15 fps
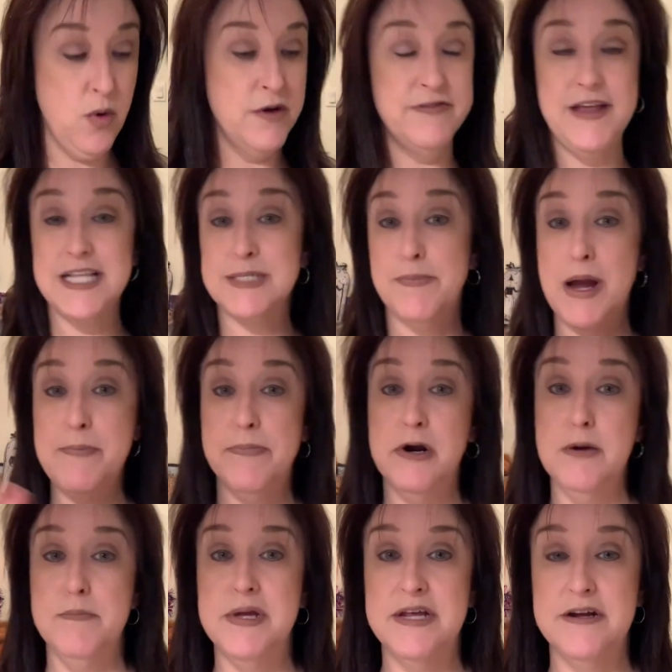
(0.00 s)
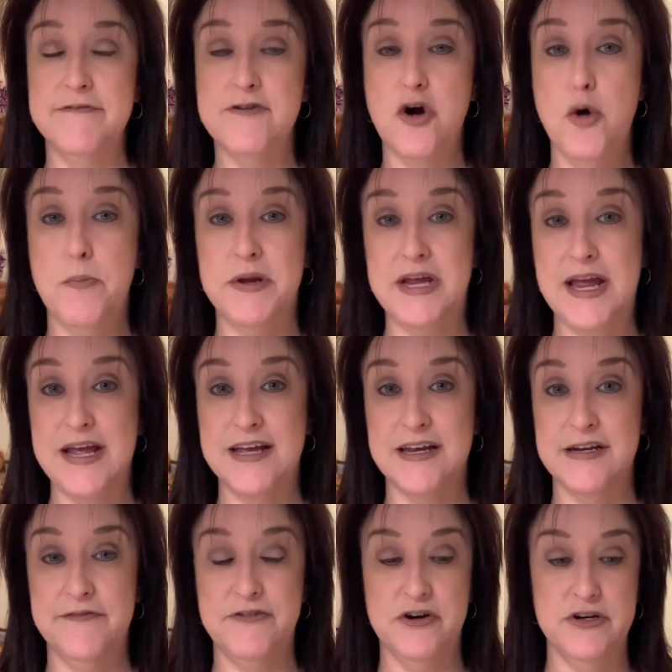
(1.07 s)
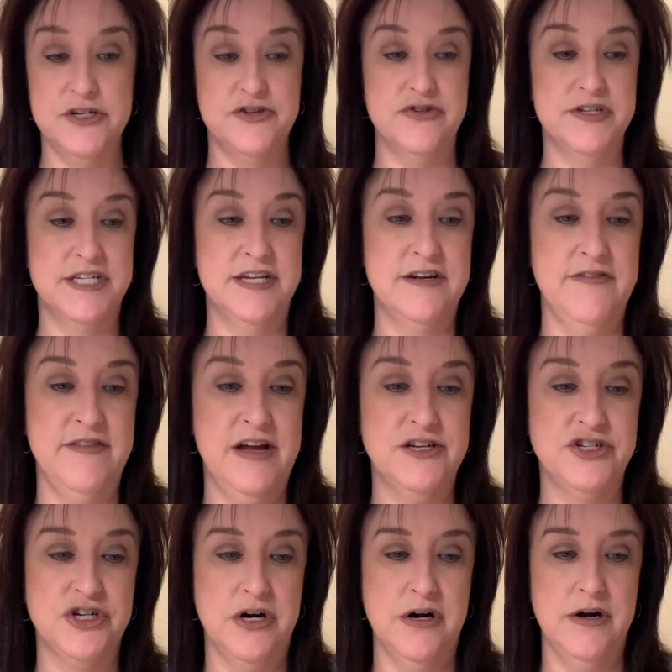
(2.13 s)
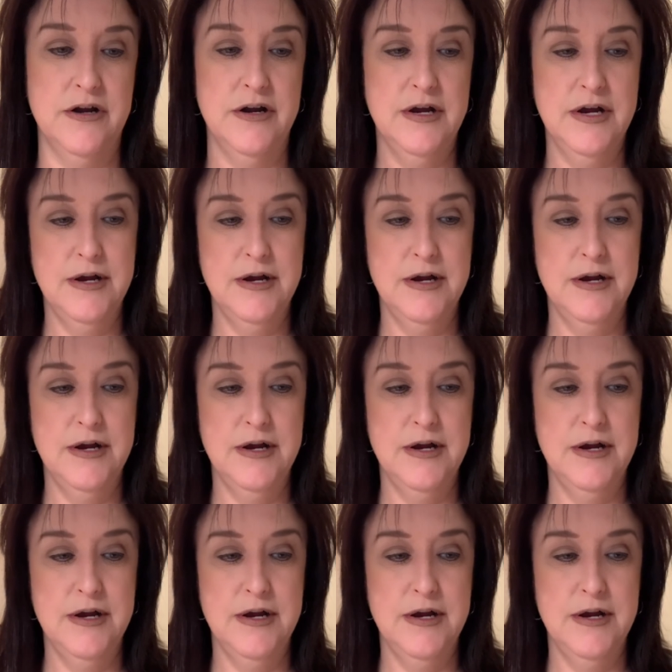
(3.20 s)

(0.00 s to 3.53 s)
and that's by Permin of Copenhagen, if you're interested in that chart.